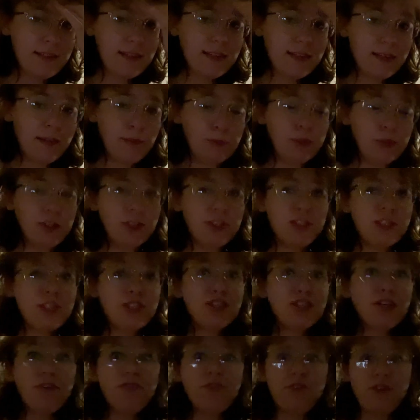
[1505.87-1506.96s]
I'm going to
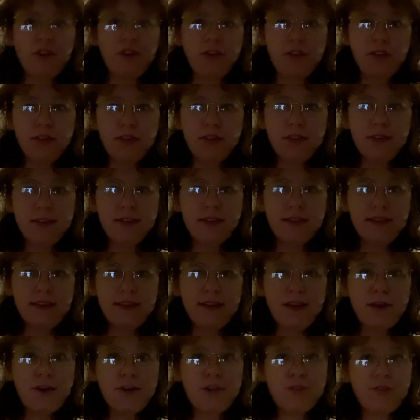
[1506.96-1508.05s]
suffer
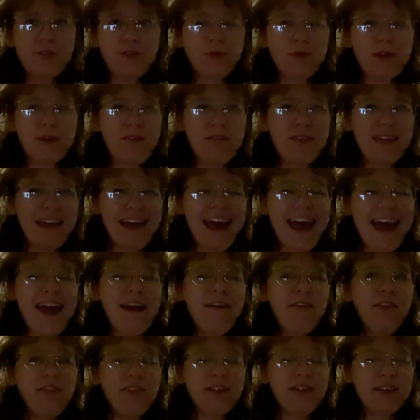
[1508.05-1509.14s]
through whatever the
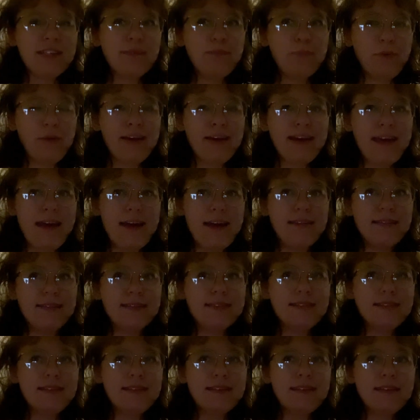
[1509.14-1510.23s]
hell this book
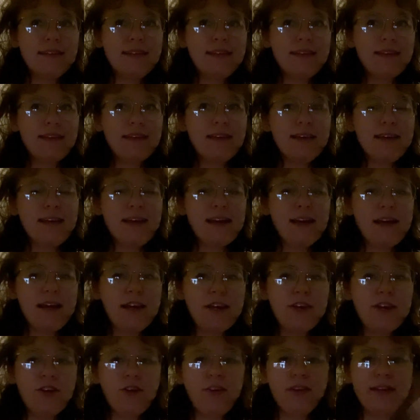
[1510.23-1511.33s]
is and
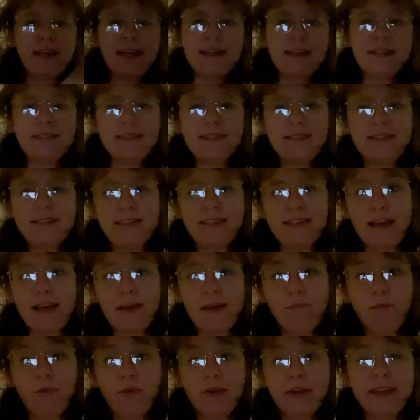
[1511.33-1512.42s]
not get to the
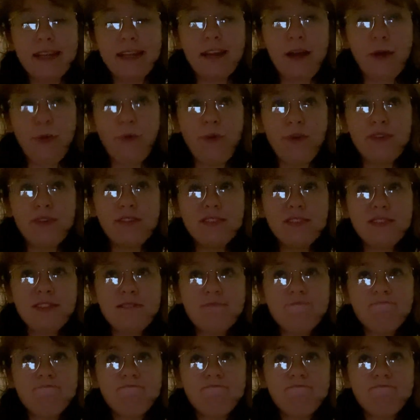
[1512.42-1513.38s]
end point that I want.